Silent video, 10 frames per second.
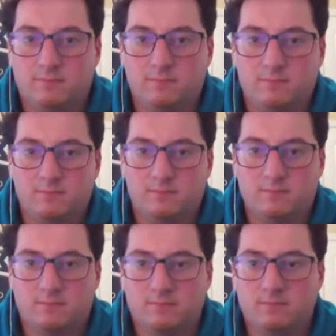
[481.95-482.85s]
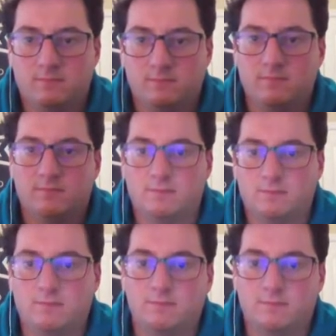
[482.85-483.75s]

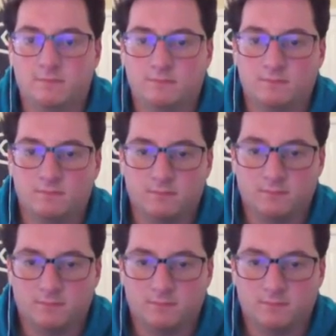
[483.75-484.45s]
[no speech]